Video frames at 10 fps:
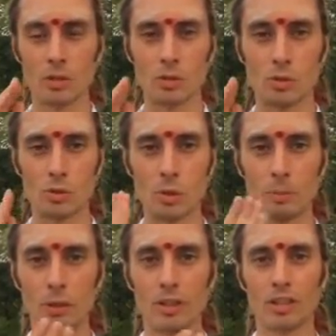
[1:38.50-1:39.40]

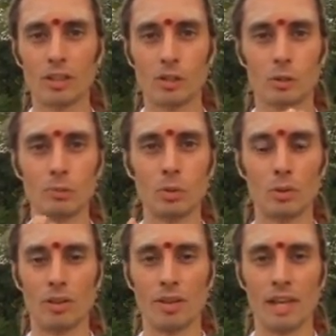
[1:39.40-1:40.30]
super
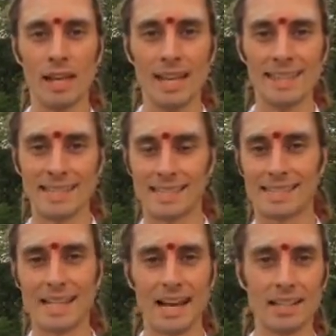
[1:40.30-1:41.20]
smooth, that's
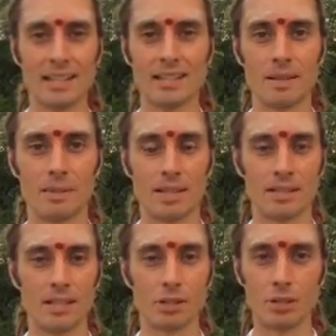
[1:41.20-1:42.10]
exactly the same
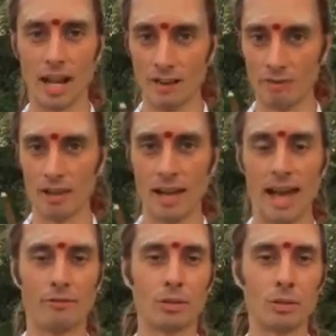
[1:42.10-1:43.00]
sensation you have
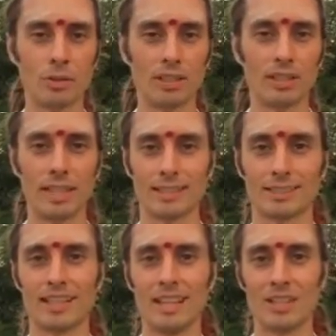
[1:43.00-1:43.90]
after using
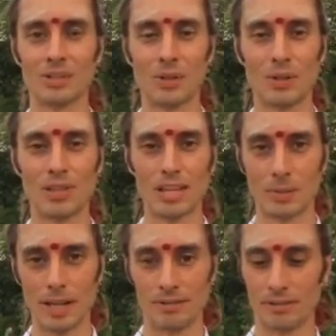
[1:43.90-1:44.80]
this. So that's
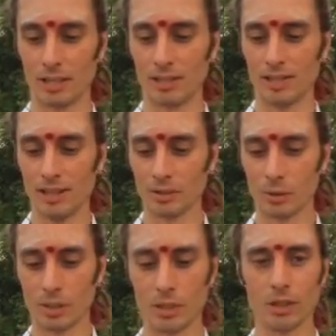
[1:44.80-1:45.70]
why I feel
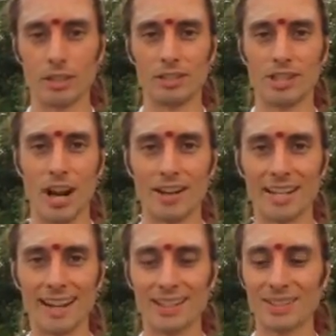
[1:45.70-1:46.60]
so eager on
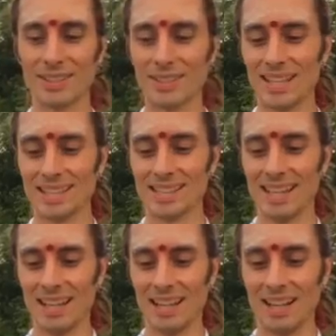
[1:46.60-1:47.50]
sharing how to do this.
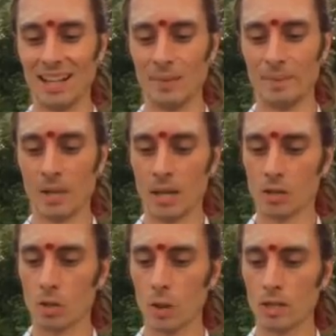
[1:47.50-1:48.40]

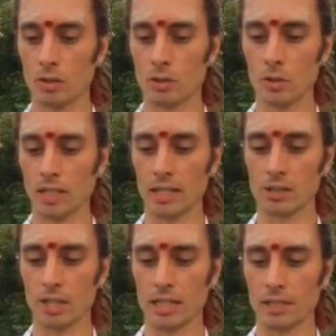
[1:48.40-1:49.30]
So what you do
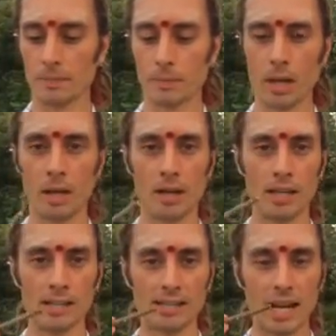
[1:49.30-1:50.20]
initially
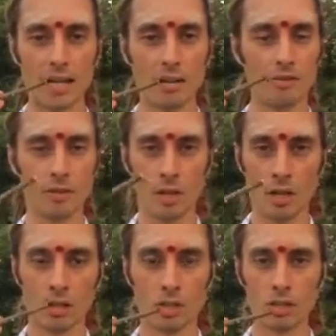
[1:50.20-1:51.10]
is kind of
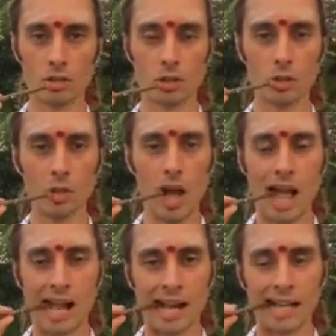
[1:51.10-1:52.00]
just chew,
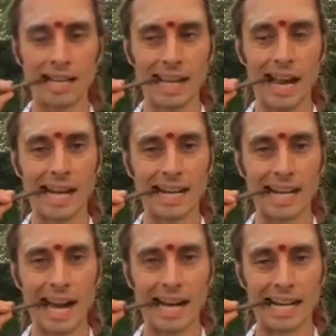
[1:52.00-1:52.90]

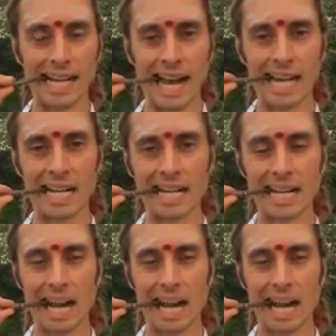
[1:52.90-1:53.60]
and